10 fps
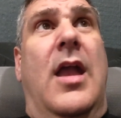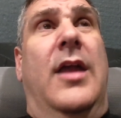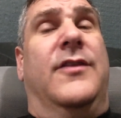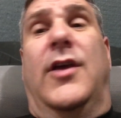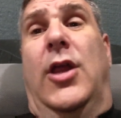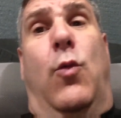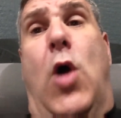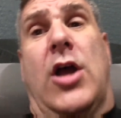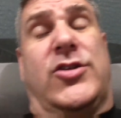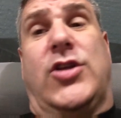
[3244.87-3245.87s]
until it
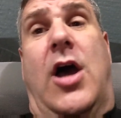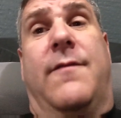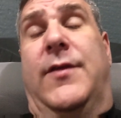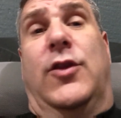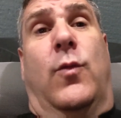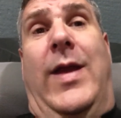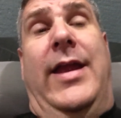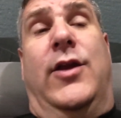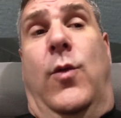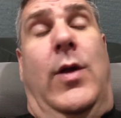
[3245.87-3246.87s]
washed off in the
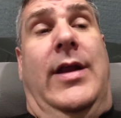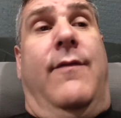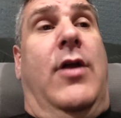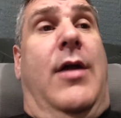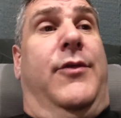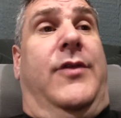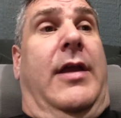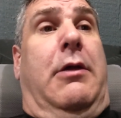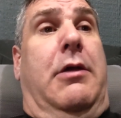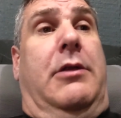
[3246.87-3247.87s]
rain or whatever, I was
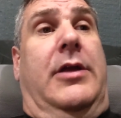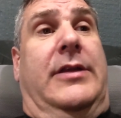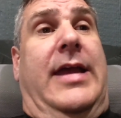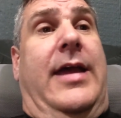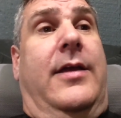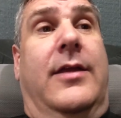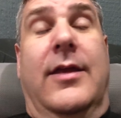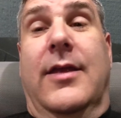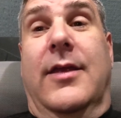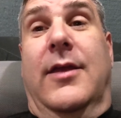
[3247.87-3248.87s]
like, look at that.
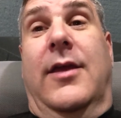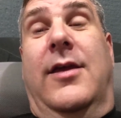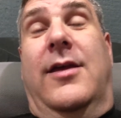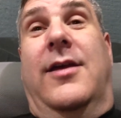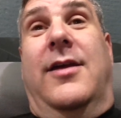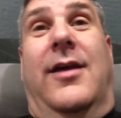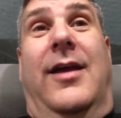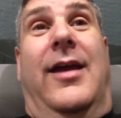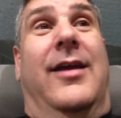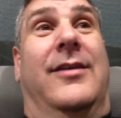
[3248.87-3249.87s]

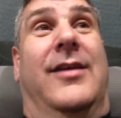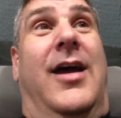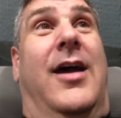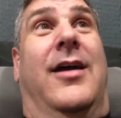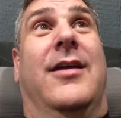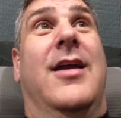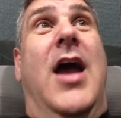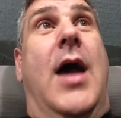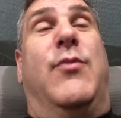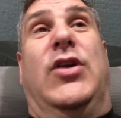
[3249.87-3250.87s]
And I
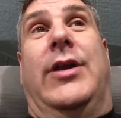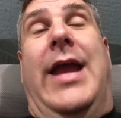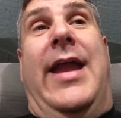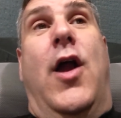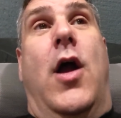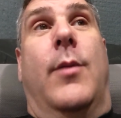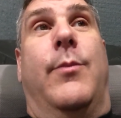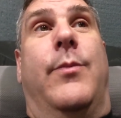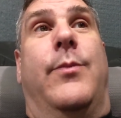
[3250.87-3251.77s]
put an ARE